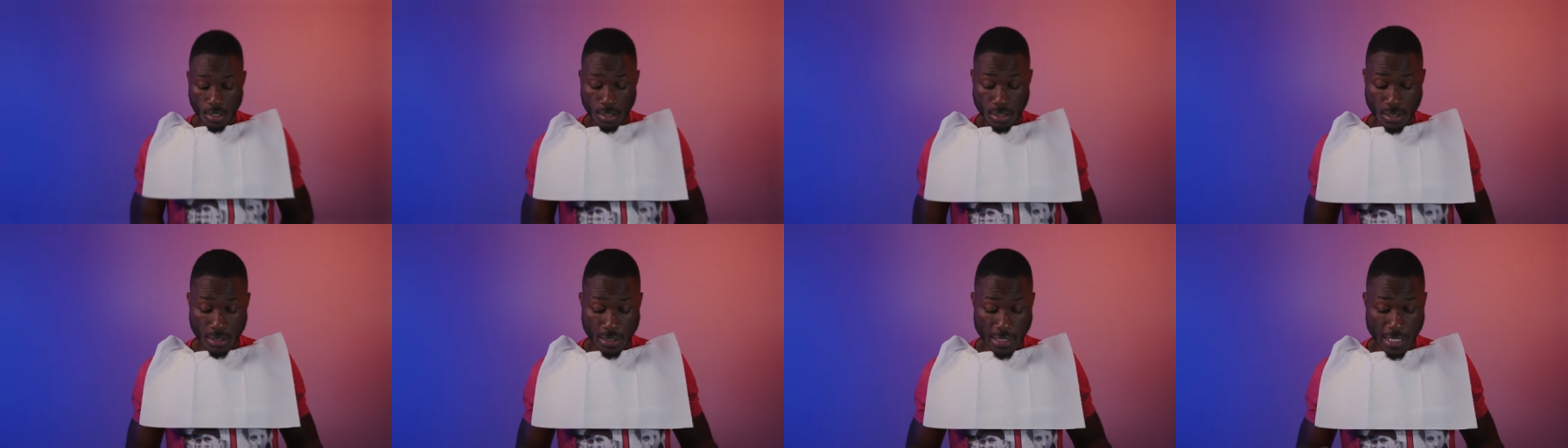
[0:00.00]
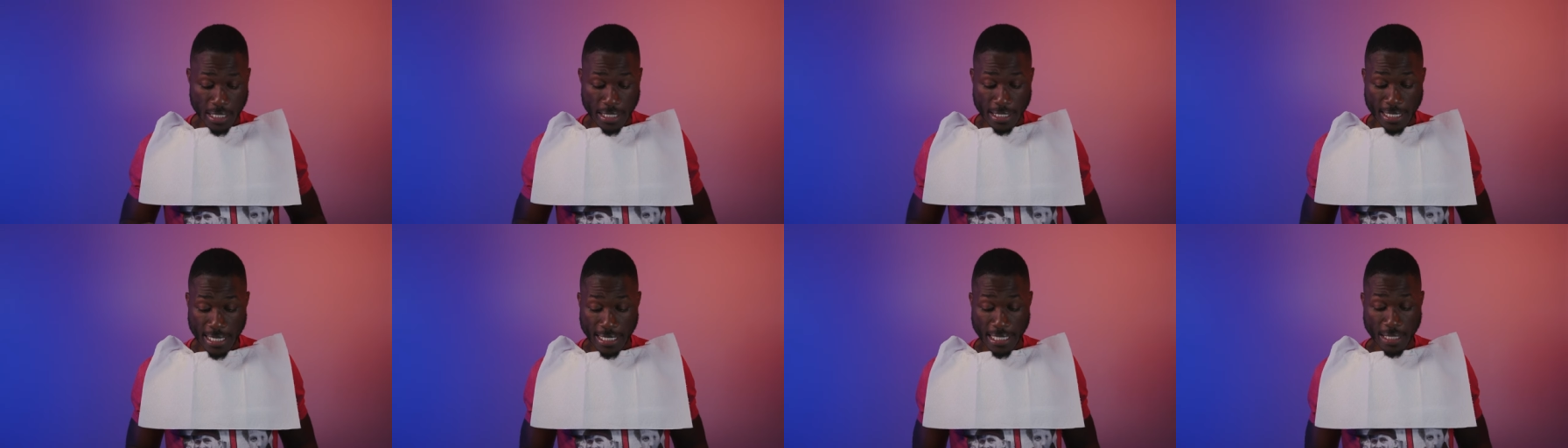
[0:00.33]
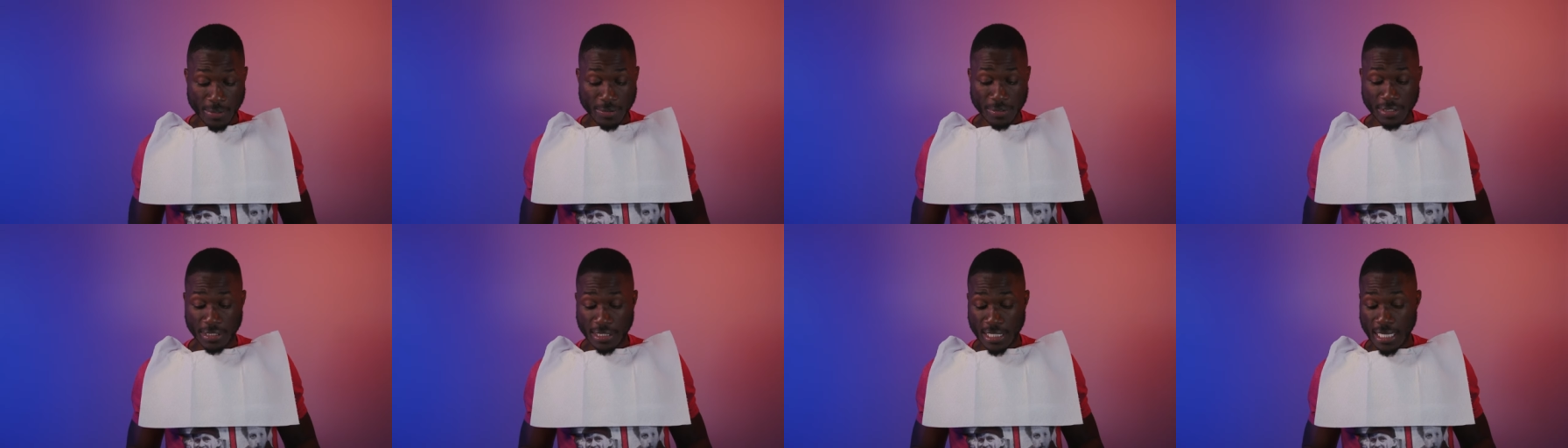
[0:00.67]
So yeah, like I
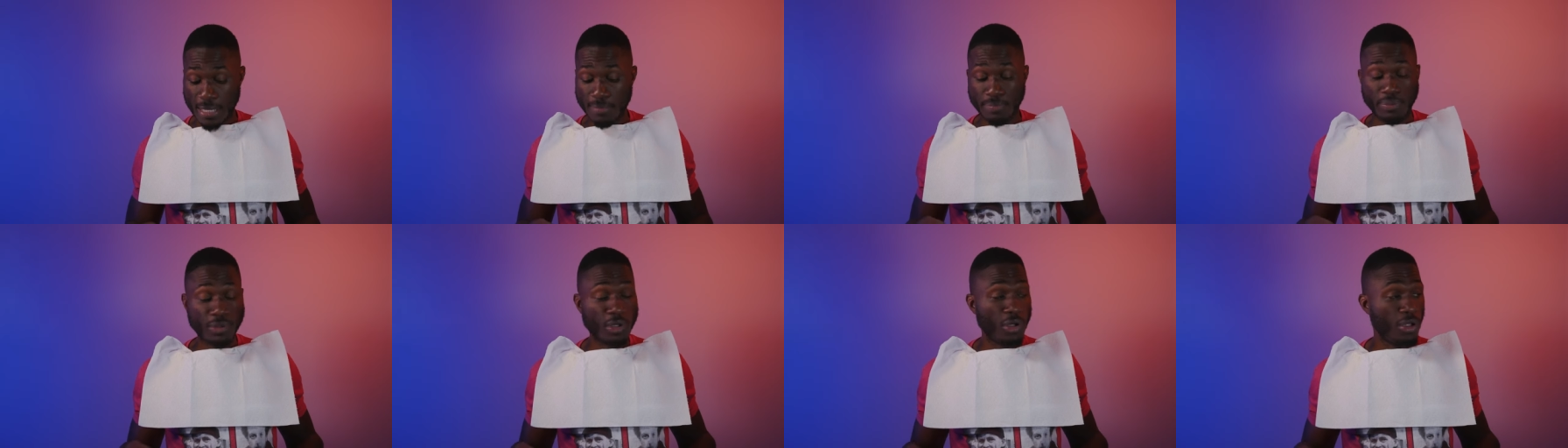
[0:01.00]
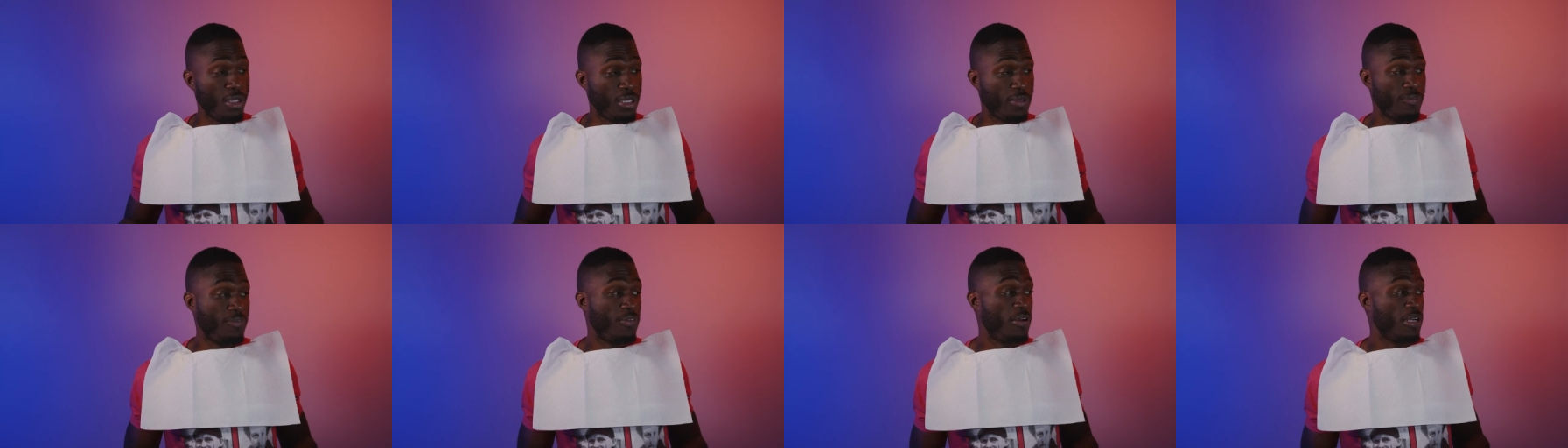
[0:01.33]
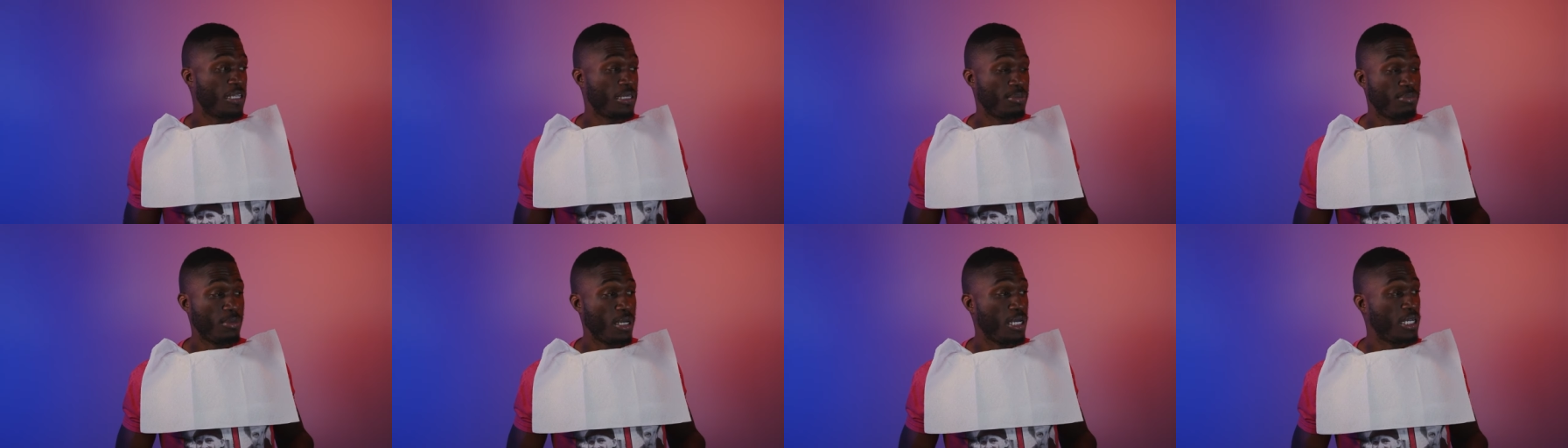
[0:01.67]
was saying, put all the
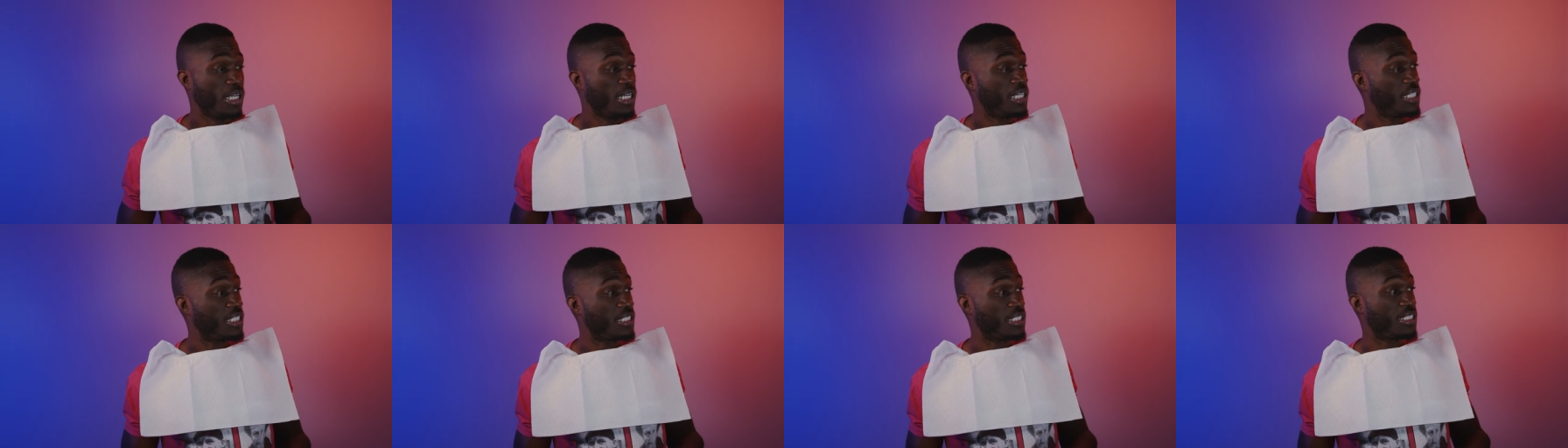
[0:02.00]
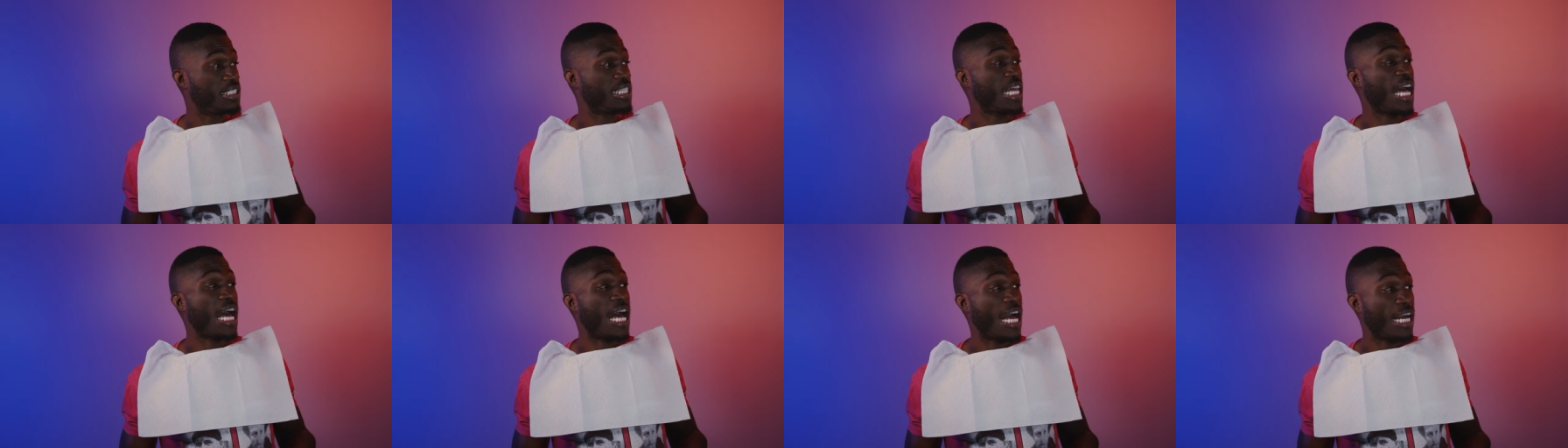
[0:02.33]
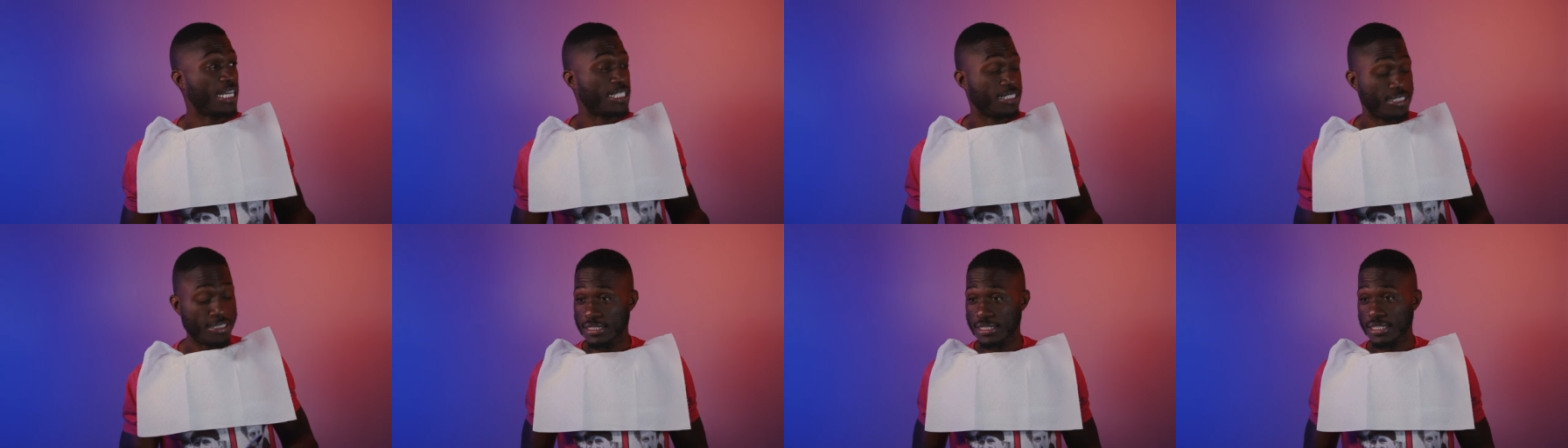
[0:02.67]
fucking money in the
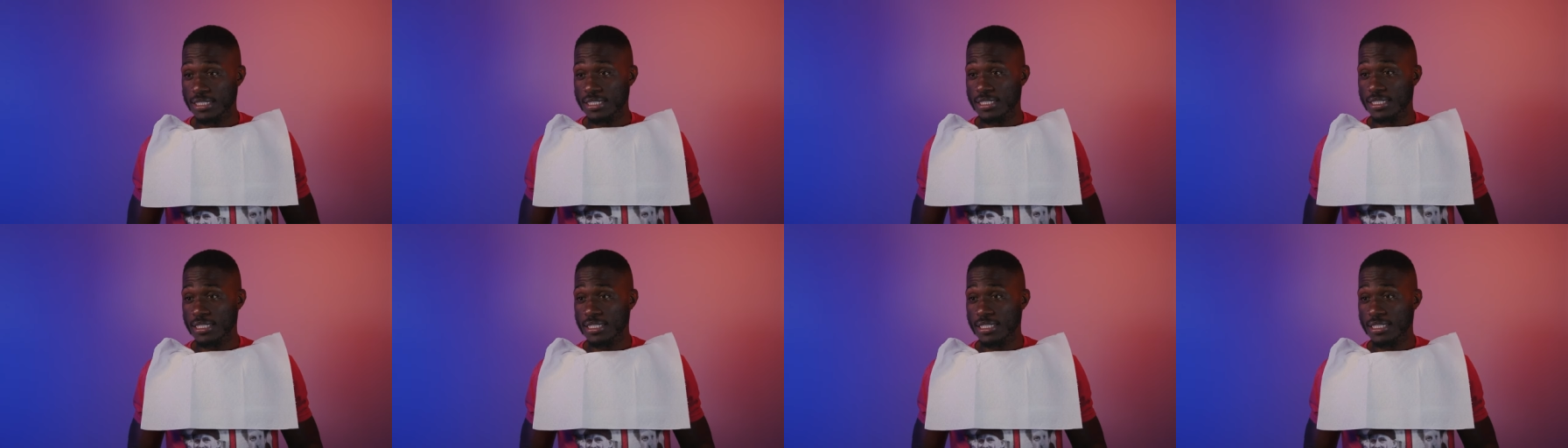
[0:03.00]
stocks.